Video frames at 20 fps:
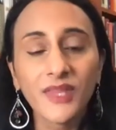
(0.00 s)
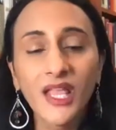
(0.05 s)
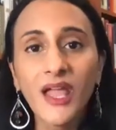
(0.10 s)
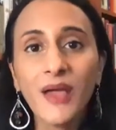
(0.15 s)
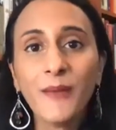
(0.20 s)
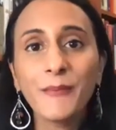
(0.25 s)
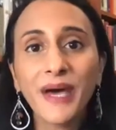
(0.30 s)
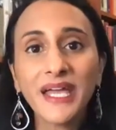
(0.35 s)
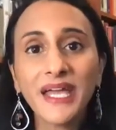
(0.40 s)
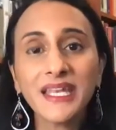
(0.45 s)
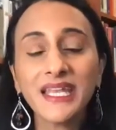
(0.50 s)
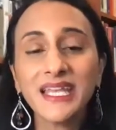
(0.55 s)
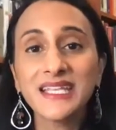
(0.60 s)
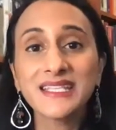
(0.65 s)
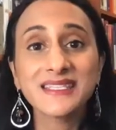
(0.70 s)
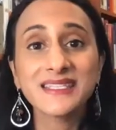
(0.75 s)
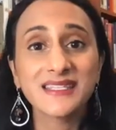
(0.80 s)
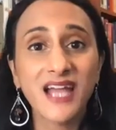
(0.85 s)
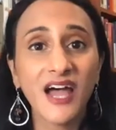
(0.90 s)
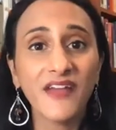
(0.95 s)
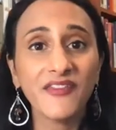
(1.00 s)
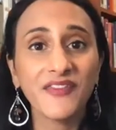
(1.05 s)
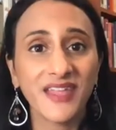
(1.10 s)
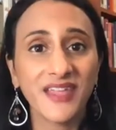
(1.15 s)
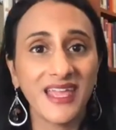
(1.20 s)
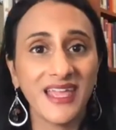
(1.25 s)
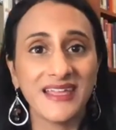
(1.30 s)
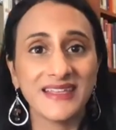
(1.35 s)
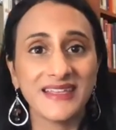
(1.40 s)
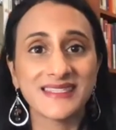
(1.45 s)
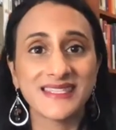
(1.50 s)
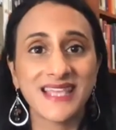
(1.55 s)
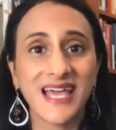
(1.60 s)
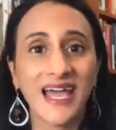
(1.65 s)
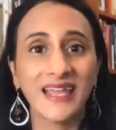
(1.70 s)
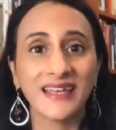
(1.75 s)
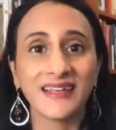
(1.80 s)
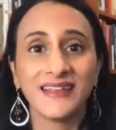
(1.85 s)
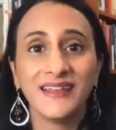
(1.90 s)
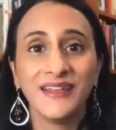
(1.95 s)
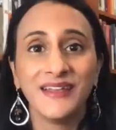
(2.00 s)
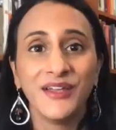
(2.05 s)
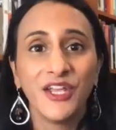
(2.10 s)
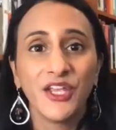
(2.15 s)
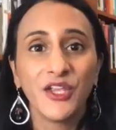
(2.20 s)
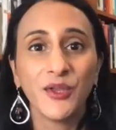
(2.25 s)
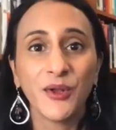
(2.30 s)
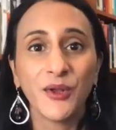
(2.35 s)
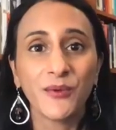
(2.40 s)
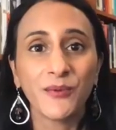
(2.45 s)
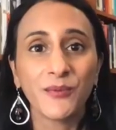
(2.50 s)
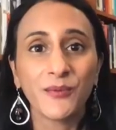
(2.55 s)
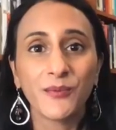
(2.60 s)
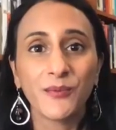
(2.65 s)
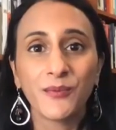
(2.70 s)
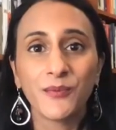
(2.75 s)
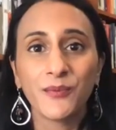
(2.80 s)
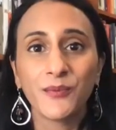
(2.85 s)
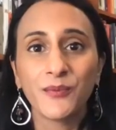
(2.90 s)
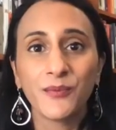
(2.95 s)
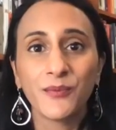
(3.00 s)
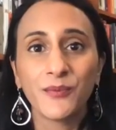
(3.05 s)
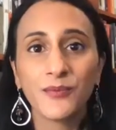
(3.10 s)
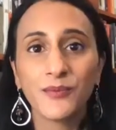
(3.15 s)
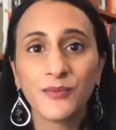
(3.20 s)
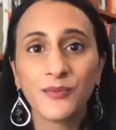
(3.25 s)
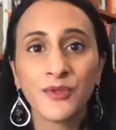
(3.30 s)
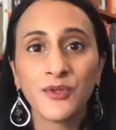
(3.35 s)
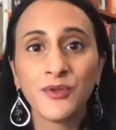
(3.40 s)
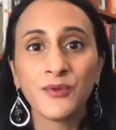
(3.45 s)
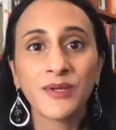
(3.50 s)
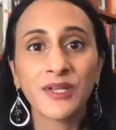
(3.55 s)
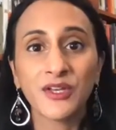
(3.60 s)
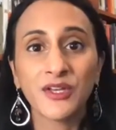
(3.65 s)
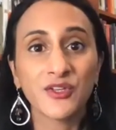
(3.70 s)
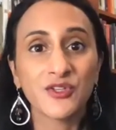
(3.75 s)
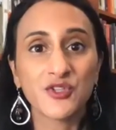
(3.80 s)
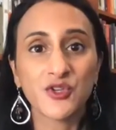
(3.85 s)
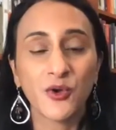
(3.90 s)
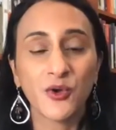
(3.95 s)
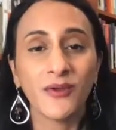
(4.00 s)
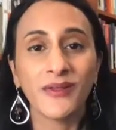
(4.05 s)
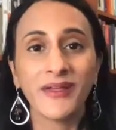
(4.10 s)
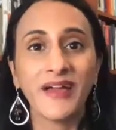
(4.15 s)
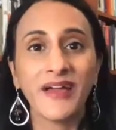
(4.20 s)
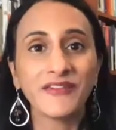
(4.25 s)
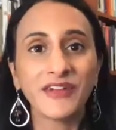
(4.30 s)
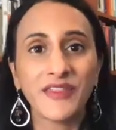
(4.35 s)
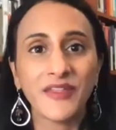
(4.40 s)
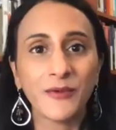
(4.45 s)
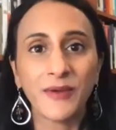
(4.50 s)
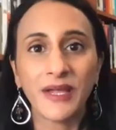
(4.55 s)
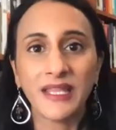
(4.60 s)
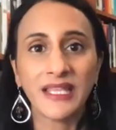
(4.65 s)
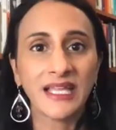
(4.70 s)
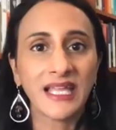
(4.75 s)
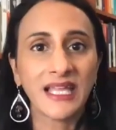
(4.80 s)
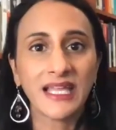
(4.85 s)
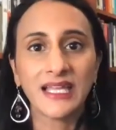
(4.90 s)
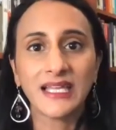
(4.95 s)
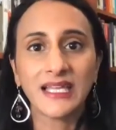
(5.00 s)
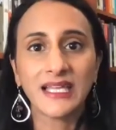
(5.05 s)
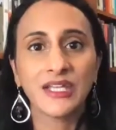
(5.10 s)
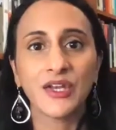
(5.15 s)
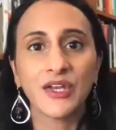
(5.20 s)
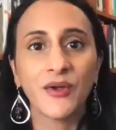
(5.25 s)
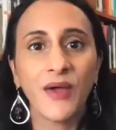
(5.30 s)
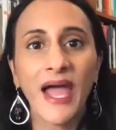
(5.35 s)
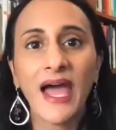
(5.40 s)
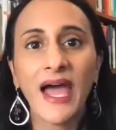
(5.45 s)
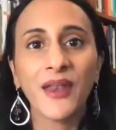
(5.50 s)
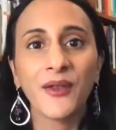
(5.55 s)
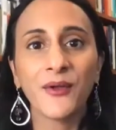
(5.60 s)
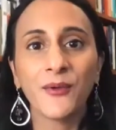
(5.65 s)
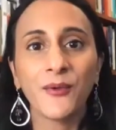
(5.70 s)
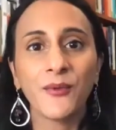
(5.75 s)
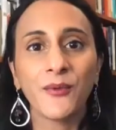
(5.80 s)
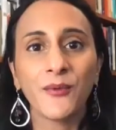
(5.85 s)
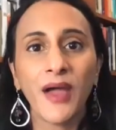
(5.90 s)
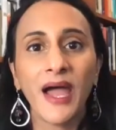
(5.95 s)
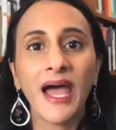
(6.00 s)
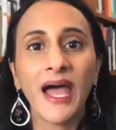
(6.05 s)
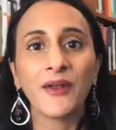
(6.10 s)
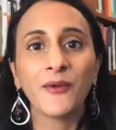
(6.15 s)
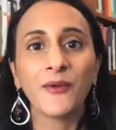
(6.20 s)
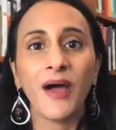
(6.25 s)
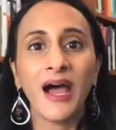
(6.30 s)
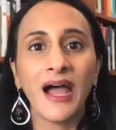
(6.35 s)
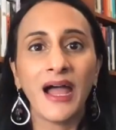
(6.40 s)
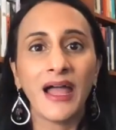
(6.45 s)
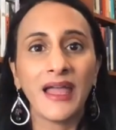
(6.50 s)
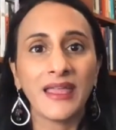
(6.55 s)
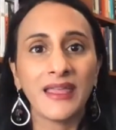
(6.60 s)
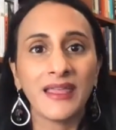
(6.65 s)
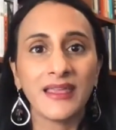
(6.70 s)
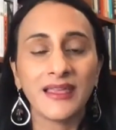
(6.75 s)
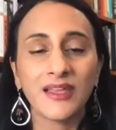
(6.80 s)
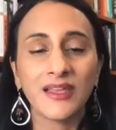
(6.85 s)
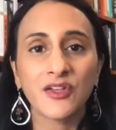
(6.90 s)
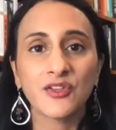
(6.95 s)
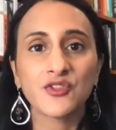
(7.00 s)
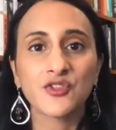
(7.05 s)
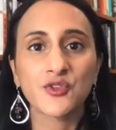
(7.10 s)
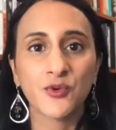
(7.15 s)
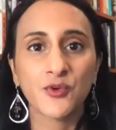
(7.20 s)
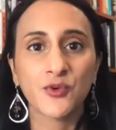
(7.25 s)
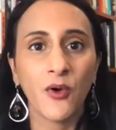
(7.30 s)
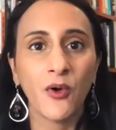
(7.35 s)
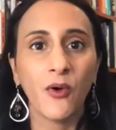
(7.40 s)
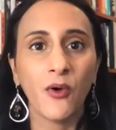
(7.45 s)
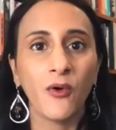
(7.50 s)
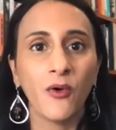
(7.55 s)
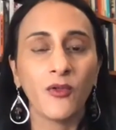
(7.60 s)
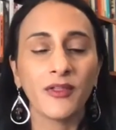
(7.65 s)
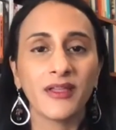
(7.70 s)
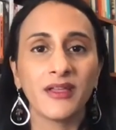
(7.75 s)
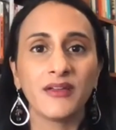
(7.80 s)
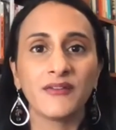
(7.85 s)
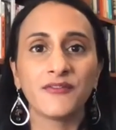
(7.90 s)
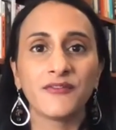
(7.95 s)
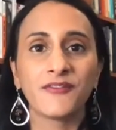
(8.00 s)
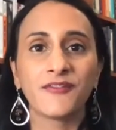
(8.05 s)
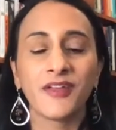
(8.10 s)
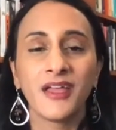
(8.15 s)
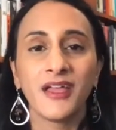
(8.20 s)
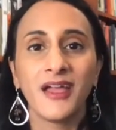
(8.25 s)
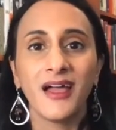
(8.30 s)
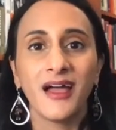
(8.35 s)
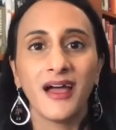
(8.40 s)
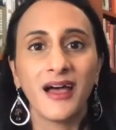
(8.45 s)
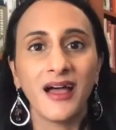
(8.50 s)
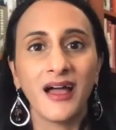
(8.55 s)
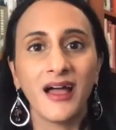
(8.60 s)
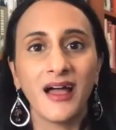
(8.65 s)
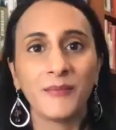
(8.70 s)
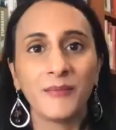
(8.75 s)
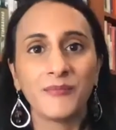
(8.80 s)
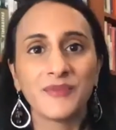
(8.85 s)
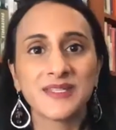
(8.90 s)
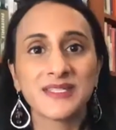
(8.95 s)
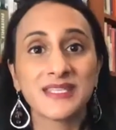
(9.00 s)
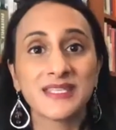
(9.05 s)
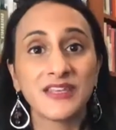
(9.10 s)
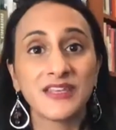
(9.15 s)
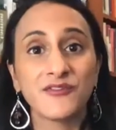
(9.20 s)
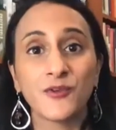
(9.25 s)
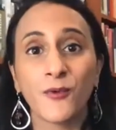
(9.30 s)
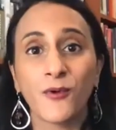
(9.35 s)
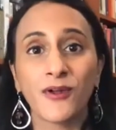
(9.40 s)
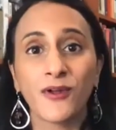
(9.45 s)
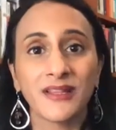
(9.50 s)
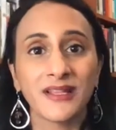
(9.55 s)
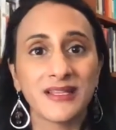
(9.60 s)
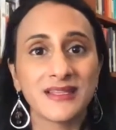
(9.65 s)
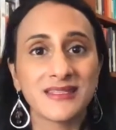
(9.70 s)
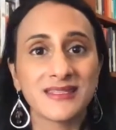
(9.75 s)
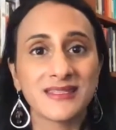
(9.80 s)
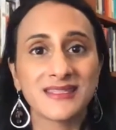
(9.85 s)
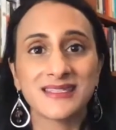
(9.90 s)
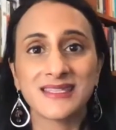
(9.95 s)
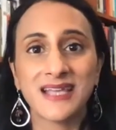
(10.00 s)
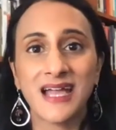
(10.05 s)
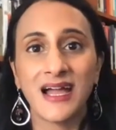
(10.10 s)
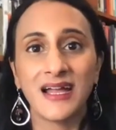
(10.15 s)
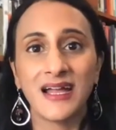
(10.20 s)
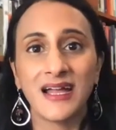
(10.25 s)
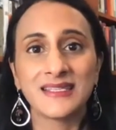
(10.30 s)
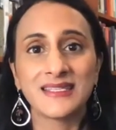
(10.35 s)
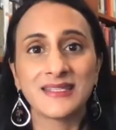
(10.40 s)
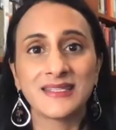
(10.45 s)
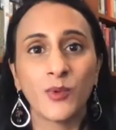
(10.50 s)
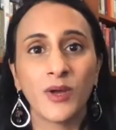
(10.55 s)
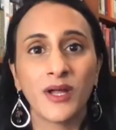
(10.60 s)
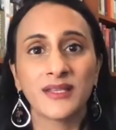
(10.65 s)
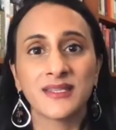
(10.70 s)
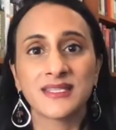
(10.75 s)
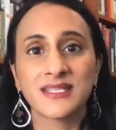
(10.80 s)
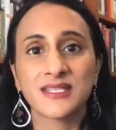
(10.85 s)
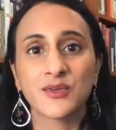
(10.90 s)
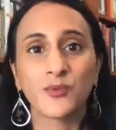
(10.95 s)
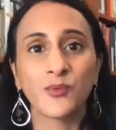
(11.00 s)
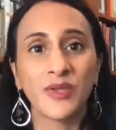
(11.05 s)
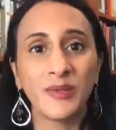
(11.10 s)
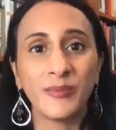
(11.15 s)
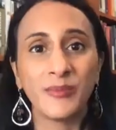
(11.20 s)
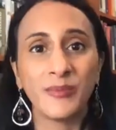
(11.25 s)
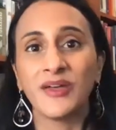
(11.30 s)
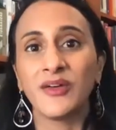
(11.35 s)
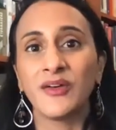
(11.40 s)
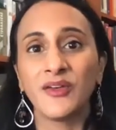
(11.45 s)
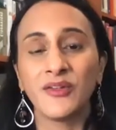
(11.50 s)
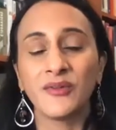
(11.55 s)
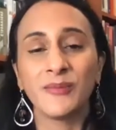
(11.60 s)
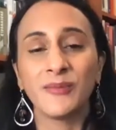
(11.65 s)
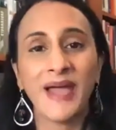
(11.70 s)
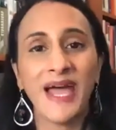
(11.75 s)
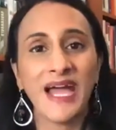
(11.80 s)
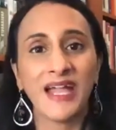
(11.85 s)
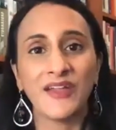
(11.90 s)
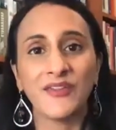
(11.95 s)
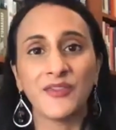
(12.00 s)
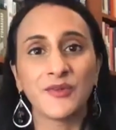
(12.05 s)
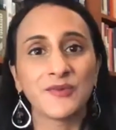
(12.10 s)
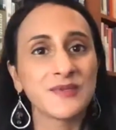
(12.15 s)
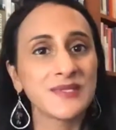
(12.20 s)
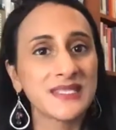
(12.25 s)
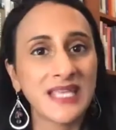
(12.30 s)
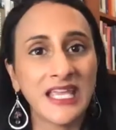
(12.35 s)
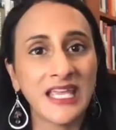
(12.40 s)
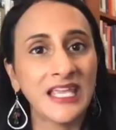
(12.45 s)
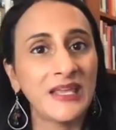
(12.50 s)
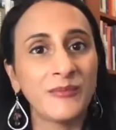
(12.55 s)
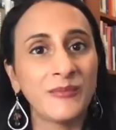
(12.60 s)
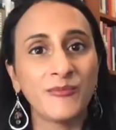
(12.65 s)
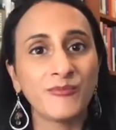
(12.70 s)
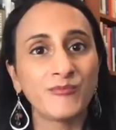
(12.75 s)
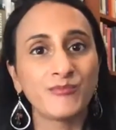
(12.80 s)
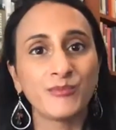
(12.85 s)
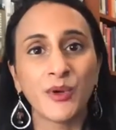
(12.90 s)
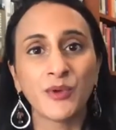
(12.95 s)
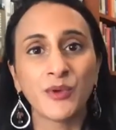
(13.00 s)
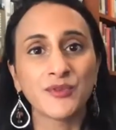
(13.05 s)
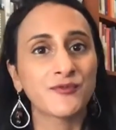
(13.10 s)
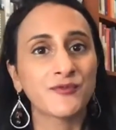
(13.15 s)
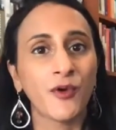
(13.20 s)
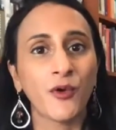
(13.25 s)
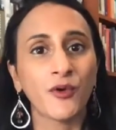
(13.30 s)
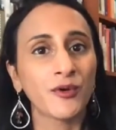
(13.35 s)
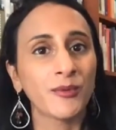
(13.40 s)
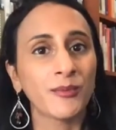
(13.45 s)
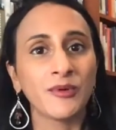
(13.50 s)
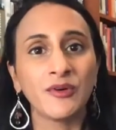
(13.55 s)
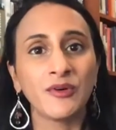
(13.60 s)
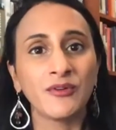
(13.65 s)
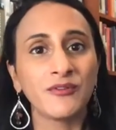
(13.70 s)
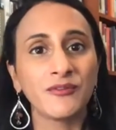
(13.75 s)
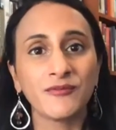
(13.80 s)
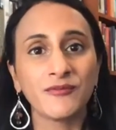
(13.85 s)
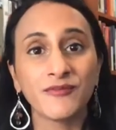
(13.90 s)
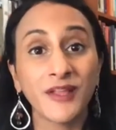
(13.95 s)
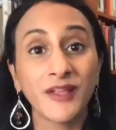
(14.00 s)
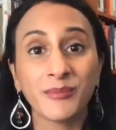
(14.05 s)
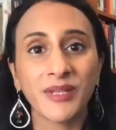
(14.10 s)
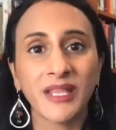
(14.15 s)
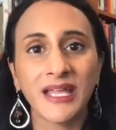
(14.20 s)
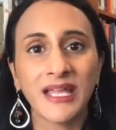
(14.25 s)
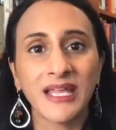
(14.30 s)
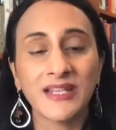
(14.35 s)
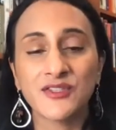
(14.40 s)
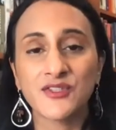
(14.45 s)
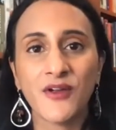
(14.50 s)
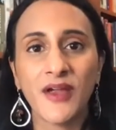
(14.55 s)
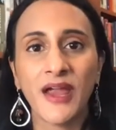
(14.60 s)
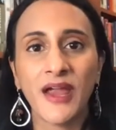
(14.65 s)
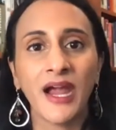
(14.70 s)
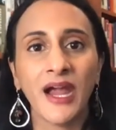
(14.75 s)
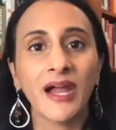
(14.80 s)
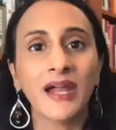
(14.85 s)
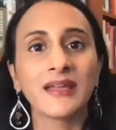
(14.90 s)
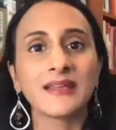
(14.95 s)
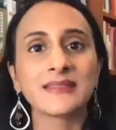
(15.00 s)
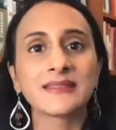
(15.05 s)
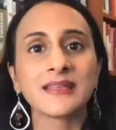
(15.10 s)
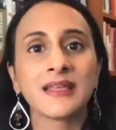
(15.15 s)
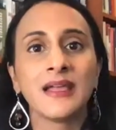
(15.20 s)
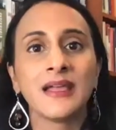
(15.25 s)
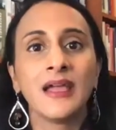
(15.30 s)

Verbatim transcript: But it's not the case that you know you can control everything, right? Like you know how do how do I control if um, the city of New Orleans decides it wants to rebuild back in those same most vulnerable floodplains or areas.